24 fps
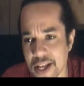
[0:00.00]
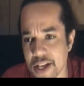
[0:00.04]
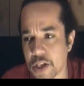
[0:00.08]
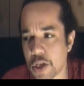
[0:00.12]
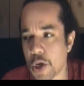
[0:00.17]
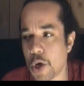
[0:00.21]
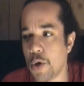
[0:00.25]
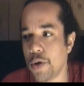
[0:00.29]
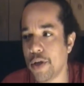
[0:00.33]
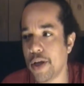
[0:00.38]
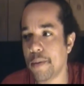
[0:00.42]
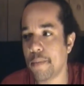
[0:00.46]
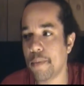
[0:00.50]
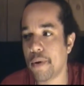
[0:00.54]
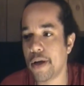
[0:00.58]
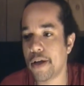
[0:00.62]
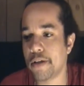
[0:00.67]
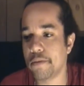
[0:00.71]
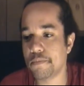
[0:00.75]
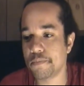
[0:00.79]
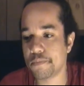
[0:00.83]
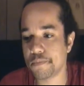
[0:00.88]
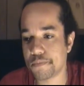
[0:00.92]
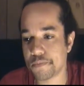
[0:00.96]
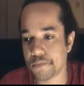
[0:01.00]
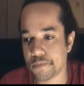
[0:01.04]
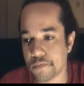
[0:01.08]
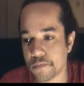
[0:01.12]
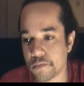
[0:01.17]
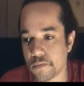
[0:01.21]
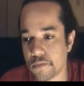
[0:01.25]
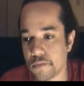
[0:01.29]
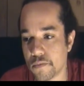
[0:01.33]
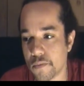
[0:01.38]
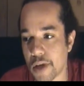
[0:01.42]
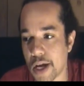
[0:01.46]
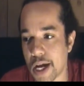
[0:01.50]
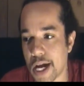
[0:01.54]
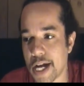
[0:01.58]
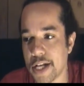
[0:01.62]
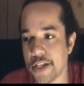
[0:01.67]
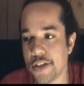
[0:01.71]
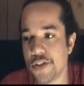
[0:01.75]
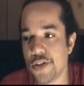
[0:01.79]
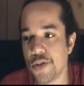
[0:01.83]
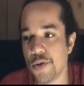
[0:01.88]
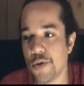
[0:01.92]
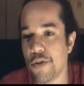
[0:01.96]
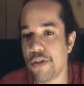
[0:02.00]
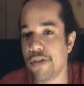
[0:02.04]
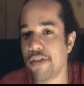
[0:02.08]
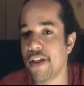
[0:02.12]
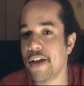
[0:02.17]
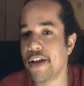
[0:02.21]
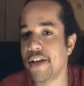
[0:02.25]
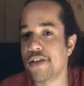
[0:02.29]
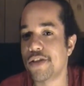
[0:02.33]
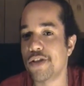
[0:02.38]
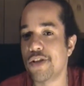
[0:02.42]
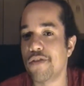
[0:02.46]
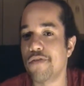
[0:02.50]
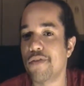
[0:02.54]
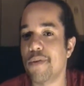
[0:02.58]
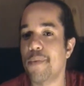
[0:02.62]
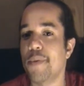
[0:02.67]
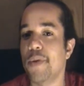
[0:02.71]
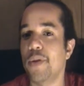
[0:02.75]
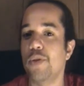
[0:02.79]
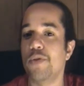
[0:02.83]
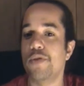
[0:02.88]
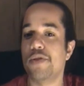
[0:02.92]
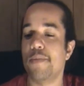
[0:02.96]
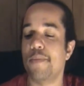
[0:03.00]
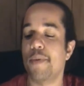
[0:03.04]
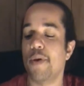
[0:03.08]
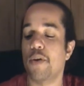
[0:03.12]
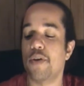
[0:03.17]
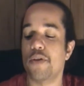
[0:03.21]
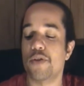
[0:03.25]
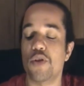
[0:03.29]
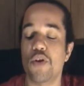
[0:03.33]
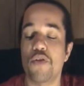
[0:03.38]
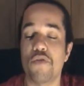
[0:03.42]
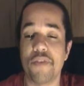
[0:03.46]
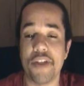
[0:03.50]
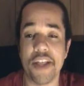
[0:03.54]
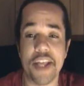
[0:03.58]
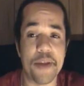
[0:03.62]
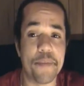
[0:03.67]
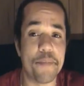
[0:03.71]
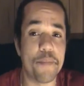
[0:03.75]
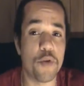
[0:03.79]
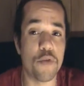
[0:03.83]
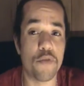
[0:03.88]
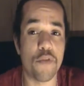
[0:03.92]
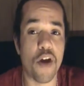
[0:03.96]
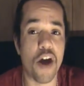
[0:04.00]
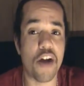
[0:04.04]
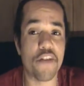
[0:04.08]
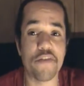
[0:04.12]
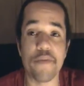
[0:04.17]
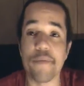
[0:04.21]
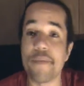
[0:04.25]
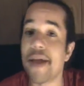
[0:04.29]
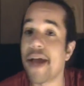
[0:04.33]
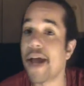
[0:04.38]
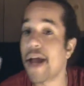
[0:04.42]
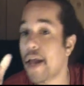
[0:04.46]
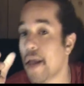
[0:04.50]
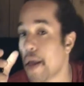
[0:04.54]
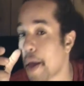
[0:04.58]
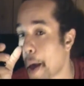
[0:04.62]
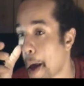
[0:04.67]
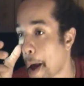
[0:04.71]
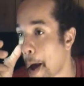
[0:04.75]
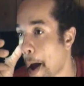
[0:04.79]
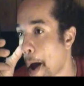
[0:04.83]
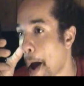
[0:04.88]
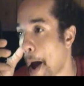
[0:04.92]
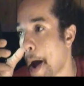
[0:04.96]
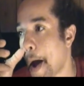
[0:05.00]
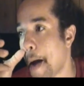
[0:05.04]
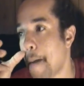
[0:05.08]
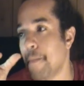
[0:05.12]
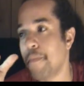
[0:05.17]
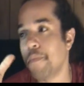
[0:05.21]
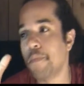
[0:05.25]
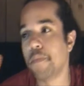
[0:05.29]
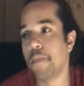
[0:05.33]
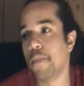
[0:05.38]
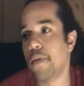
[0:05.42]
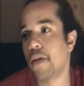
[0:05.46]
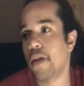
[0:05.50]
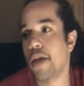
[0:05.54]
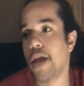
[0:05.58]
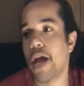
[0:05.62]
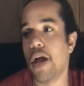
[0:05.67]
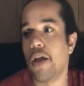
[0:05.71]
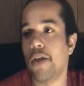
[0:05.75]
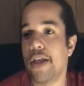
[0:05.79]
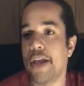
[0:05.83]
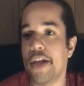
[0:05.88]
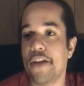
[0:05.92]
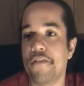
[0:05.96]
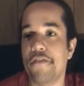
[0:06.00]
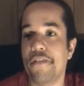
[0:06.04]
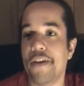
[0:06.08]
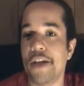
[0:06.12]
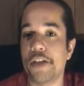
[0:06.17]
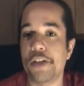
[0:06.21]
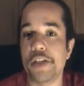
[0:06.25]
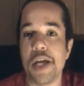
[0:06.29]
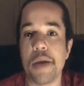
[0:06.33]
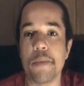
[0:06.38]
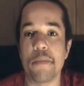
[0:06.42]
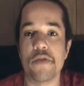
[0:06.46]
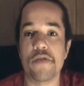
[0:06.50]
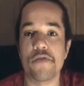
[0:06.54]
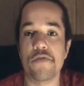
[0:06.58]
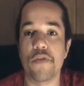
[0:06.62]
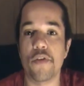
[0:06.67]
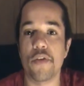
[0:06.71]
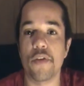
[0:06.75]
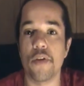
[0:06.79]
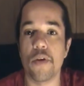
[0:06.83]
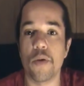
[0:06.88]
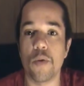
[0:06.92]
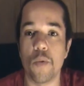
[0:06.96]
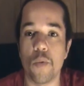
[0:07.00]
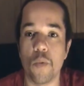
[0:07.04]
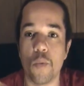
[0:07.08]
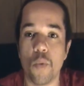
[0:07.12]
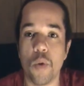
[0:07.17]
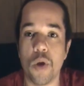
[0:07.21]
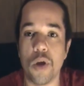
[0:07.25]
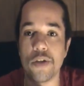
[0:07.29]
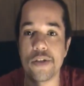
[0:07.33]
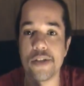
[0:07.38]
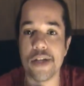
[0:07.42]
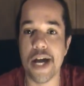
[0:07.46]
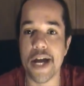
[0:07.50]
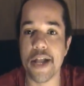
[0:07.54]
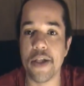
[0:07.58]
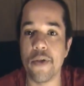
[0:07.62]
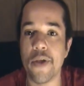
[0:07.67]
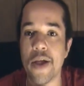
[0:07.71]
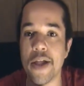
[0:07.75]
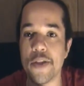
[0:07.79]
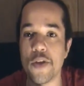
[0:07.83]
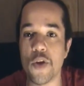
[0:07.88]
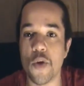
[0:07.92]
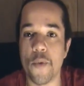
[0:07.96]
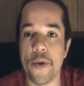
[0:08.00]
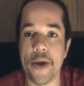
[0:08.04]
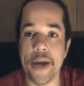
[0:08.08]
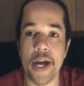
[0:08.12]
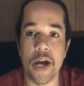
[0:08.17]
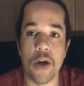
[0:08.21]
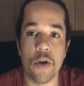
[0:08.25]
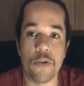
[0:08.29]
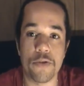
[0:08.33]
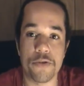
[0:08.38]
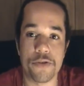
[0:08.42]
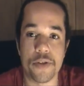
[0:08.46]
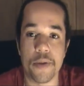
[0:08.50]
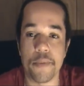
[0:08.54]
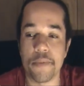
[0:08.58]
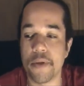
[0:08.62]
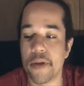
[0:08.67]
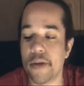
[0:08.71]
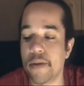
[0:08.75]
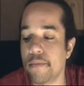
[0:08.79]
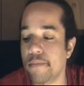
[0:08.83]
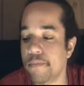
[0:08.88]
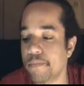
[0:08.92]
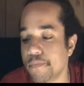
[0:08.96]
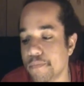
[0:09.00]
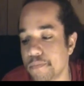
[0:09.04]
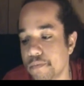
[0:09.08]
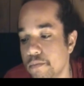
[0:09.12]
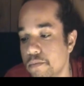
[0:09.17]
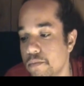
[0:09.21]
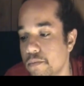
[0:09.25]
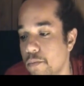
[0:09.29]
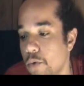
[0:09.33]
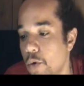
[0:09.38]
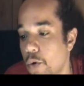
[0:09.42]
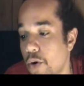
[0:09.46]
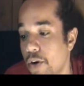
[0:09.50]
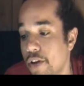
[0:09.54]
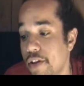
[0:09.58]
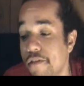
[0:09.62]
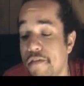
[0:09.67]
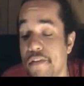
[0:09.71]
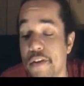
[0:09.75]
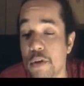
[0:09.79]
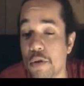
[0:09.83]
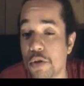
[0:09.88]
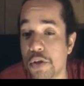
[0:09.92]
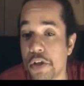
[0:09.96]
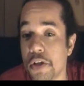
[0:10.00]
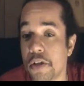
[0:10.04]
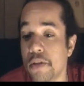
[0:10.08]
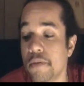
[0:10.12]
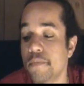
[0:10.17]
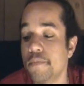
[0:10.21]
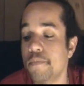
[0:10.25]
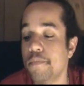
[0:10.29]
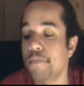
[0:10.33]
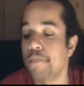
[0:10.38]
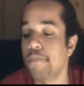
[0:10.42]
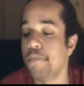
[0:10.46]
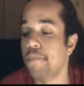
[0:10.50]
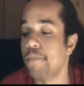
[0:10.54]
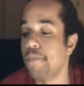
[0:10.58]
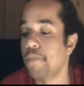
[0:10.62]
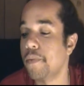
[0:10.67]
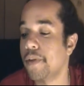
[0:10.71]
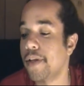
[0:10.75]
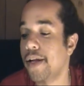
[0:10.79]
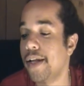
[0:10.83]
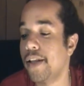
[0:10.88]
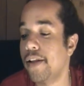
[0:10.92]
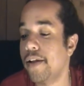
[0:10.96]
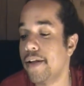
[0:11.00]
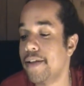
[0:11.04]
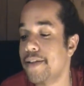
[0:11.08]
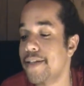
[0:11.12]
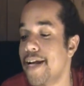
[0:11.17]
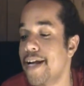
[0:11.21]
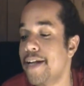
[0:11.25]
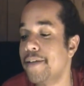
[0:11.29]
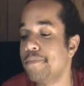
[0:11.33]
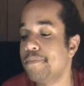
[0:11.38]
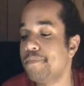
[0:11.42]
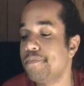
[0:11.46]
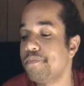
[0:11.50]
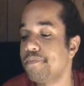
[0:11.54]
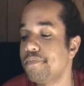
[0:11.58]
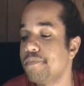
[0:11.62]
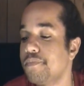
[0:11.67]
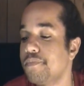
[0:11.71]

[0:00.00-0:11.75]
like Cody, but I do think it's good for him to lose the belt because hopefully he can move on from that. Hell, he could fight Sheamus for the world title at No Way Out or something. Or in the future. I'd like that.